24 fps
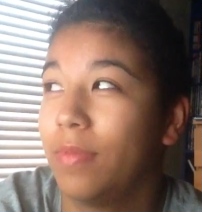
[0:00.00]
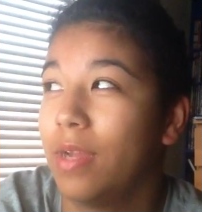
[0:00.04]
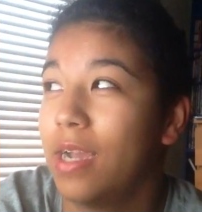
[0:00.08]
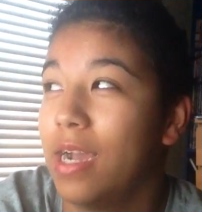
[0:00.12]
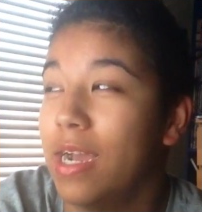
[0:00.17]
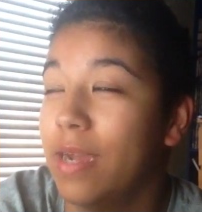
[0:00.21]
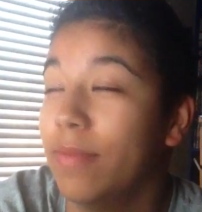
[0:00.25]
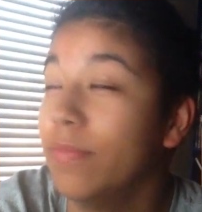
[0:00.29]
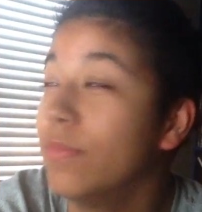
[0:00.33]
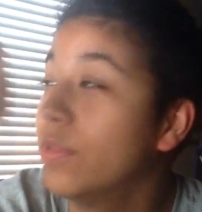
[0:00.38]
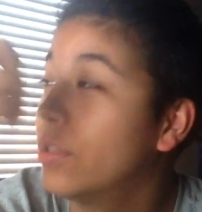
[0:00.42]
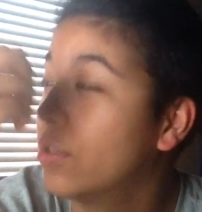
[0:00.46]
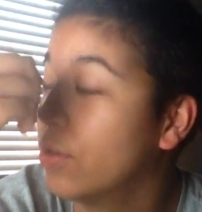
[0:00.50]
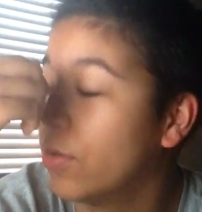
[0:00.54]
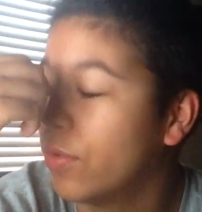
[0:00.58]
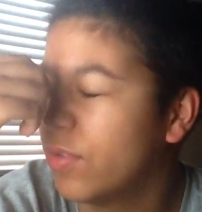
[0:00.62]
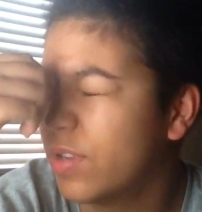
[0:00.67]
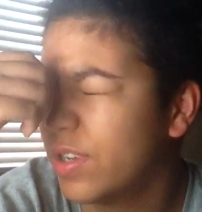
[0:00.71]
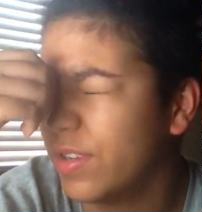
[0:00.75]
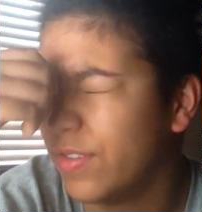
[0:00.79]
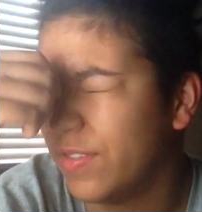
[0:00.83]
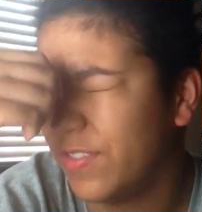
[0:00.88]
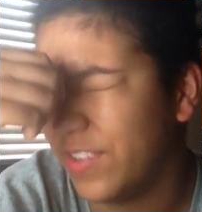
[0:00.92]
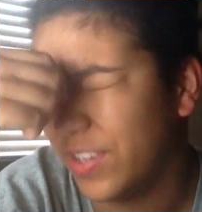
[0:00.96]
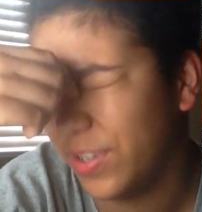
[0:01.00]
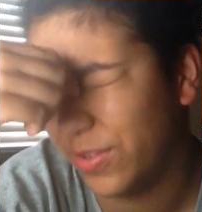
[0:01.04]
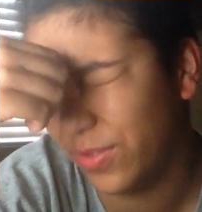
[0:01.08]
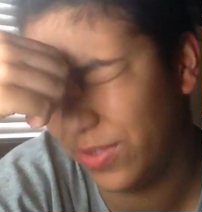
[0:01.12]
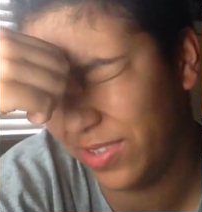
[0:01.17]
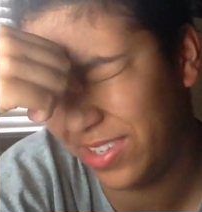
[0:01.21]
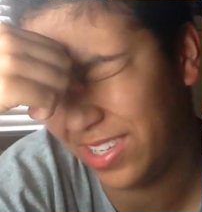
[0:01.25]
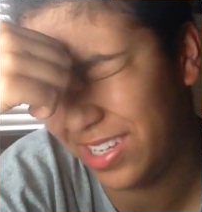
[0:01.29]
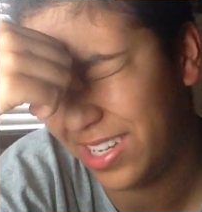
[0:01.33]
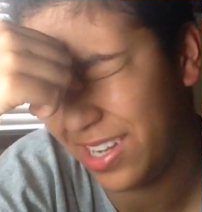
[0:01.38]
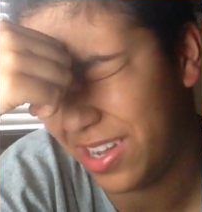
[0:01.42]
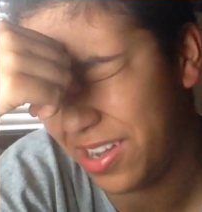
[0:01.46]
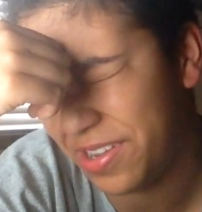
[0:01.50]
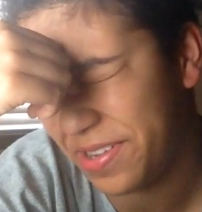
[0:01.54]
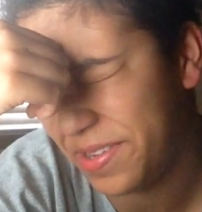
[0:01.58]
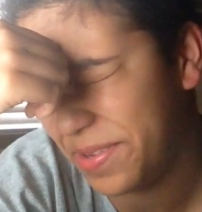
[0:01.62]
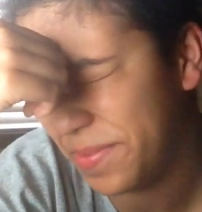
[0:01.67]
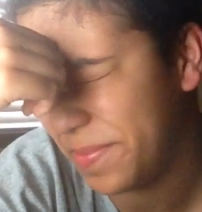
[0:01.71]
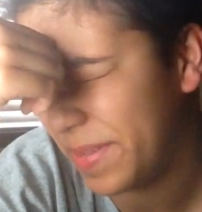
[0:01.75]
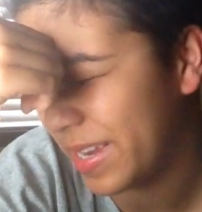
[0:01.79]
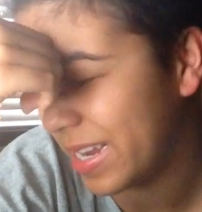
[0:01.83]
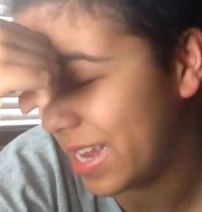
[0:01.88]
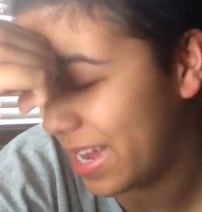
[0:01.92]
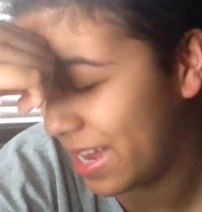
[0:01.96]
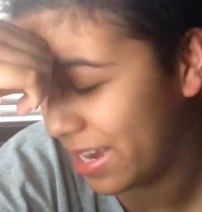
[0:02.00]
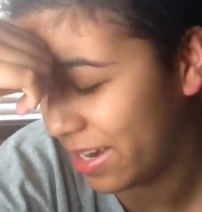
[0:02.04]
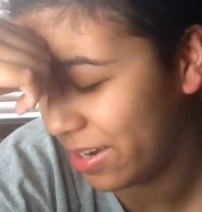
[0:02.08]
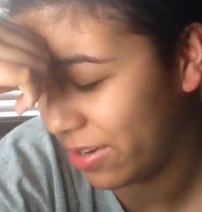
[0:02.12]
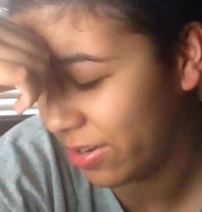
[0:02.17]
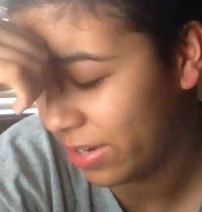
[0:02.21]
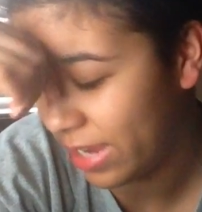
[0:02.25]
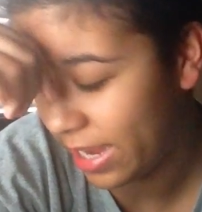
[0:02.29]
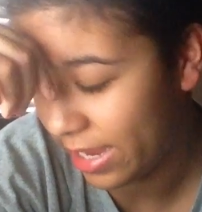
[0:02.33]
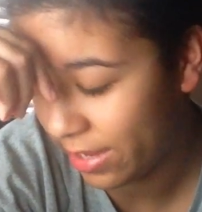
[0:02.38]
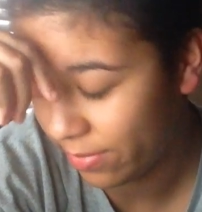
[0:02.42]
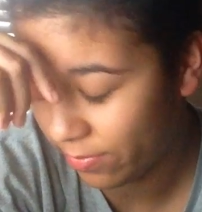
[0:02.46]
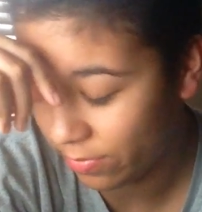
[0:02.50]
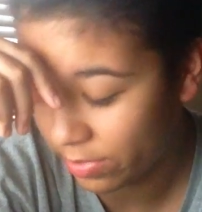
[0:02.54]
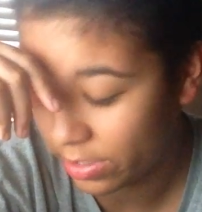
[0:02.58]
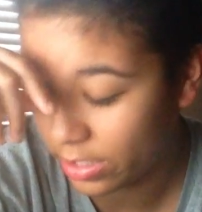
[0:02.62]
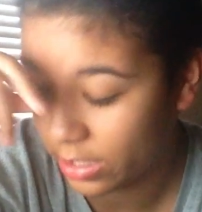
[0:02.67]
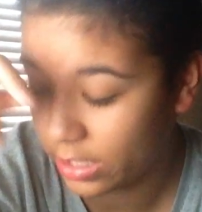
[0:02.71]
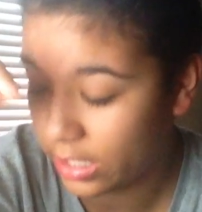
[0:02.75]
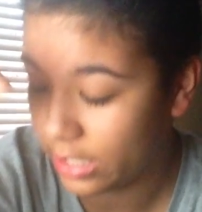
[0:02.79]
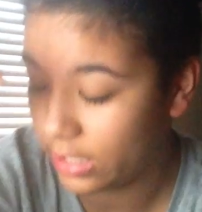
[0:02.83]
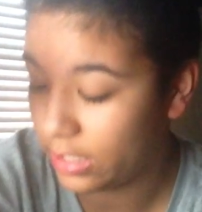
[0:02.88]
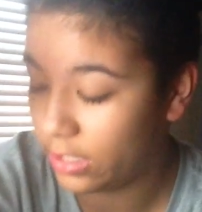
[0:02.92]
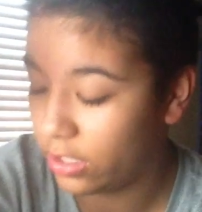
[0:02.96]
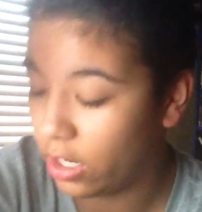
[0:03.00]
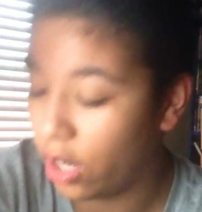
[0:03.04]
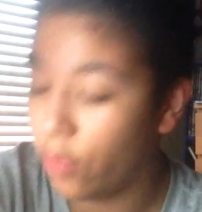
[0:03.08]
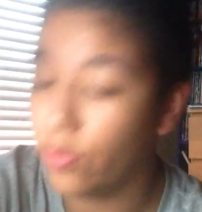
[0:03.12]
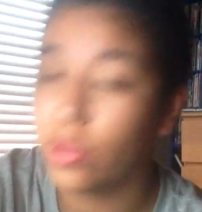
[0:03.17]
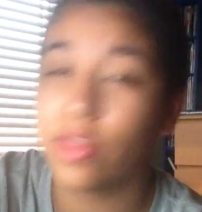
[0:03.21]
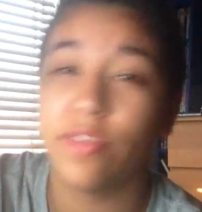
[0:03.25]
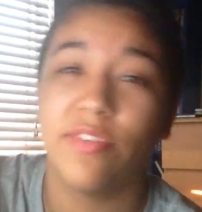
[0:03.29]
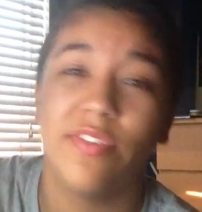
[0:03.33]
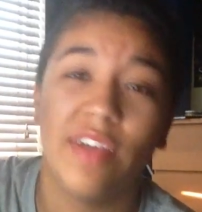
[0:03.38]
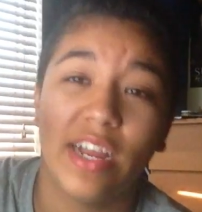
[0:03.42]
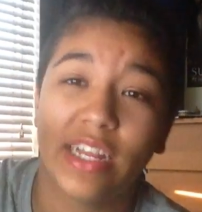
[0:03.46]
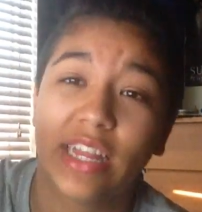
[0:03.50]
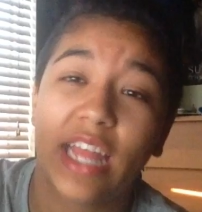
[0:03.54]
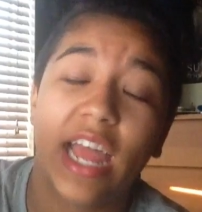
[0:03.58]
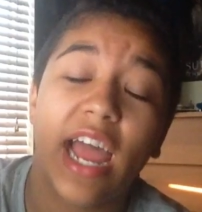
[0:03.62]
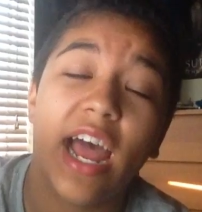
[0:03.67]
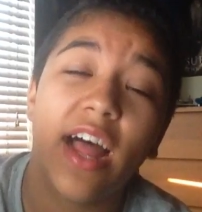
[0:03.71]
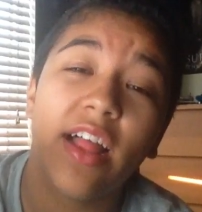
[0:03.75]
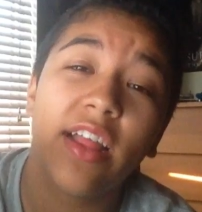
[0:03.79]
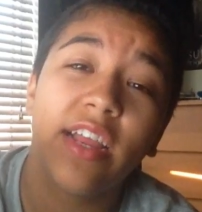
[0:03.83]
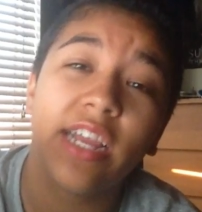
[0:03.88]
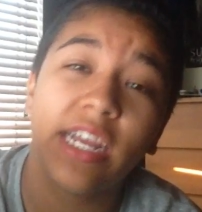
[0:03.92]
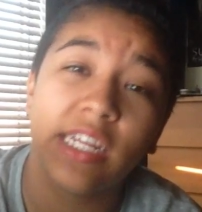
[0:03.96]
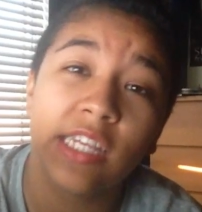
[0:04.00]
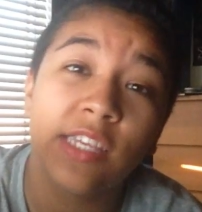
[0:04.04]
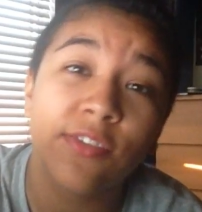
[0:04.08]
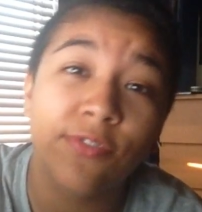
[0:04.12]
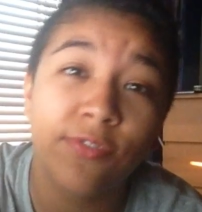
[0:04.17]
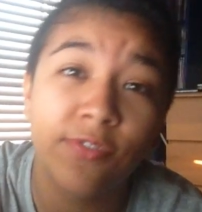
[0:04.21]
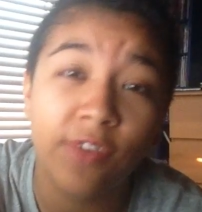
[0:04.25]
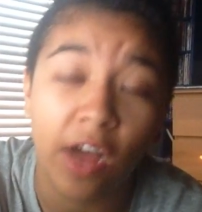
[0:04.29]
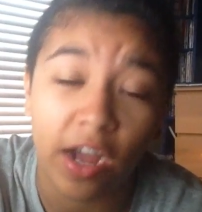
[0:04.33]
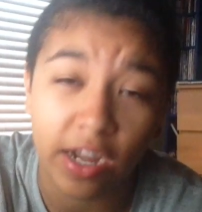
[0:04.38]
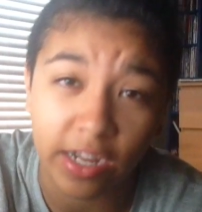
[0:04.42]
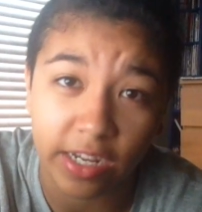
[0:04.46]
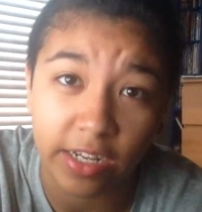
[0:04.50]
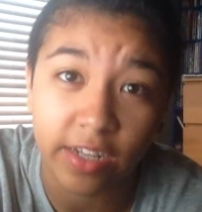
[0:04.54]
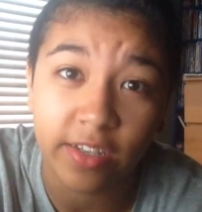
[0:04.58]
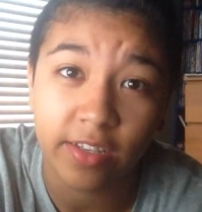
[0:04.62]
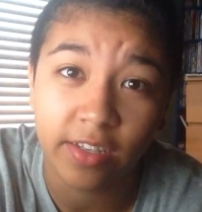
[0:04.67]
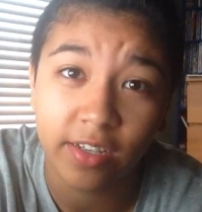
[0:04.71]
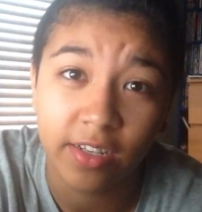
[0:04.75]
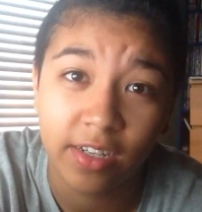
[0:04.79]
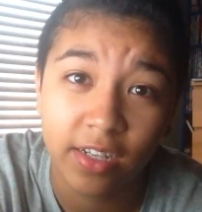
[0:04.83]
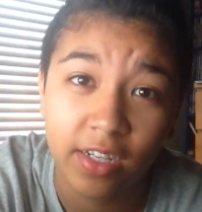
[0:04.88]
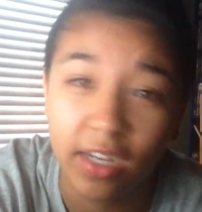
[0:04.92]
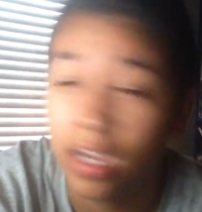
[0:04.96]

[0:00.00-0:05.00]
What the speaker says: I'm so confused. Oh my god, okay, well, let's start with the fact that Elliot's fucked.